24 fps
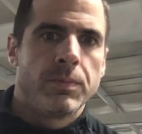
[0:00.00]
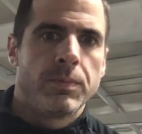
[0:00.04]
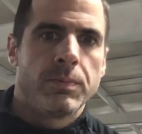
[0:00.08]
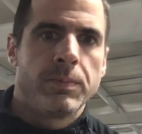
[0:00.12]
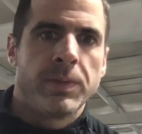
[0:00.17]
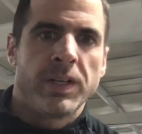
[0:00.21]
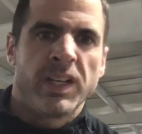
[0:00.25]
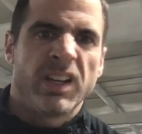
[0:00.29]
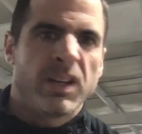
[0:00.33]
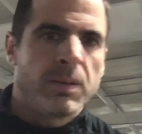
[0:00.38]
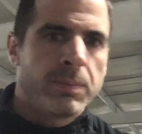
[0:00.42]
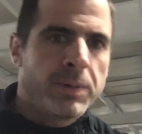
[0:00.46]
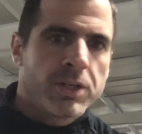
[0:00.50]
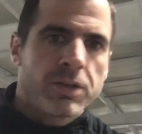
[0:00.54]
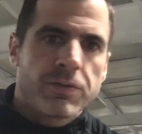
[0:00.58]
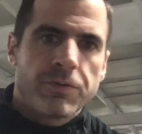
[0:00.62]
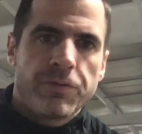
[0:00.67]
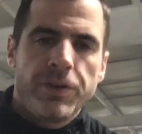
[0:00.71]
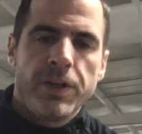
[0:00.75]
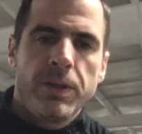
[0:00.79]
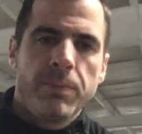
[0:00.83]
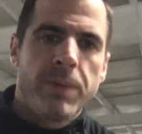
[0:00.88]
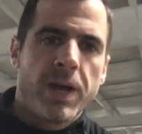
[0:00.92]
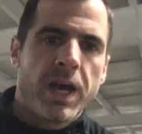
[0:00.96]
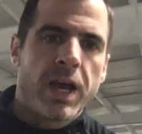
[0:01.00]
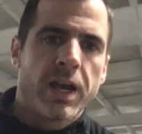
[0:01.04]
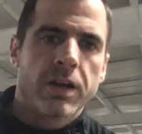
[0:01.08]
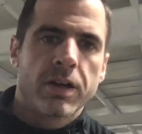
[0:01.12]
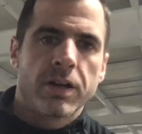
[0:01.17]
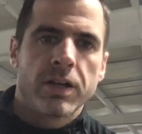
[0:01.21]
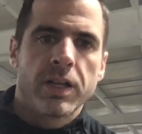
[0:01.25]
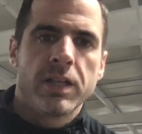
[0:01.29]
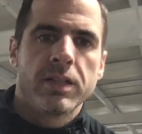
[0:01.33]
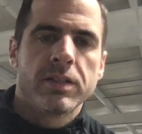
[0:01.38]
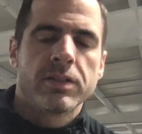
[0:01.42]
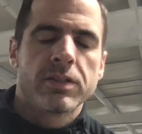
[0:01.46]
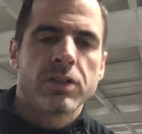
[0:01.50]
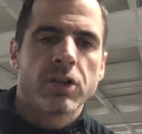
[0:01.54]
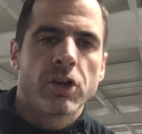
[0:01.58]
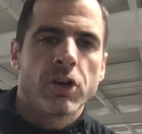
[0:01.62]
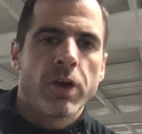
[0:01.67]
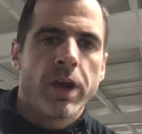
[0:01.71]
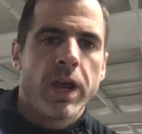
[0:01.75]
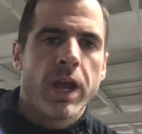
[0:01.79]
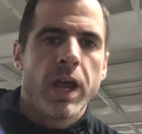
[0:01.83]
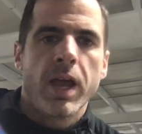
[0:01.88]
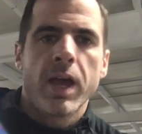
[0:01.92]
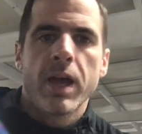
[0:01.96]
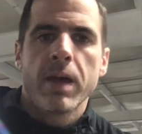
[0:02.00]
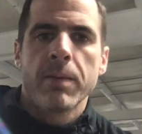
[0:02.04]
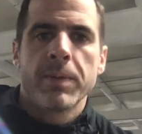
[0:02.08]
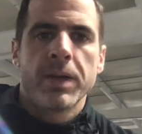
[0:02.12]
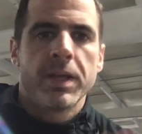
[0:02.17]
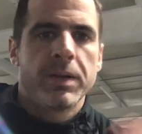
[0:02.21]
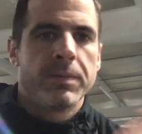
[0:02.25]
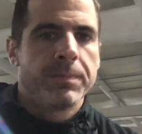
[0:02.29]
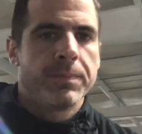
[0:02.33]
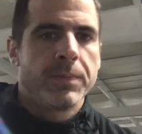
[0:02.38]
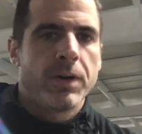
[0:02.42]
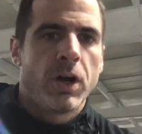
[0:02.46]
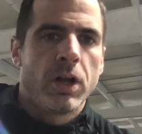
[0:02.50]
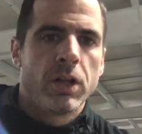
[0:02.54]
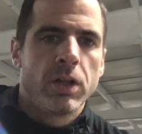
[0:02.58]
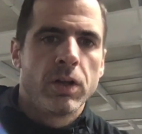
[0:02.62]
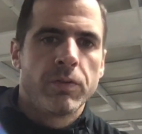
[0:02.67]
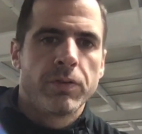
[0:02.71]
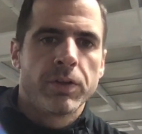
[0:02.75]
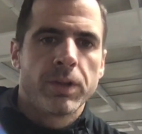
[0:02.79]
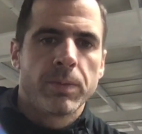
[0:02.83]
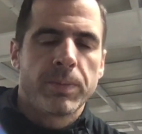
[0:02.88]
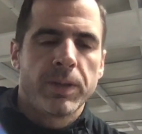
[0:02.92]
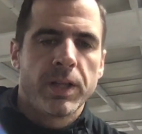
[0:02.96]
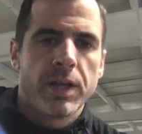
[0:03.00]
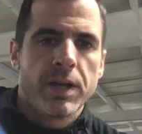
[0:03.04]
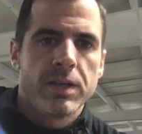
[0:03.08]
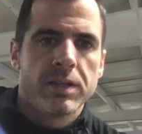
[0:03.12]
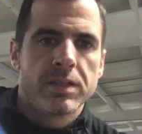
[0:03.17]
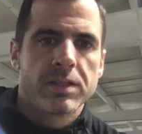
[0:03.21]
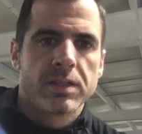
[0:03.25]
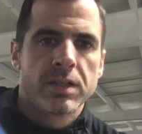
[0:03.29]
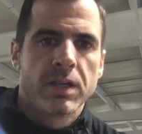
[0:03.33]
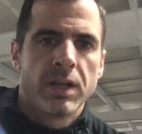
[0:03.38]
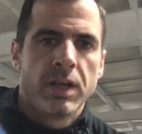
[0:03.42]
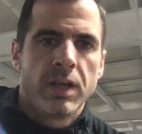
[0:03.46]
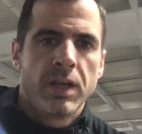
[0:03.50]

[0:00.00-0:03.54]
Been getting a bunch of feedback on Instagram and all over the place.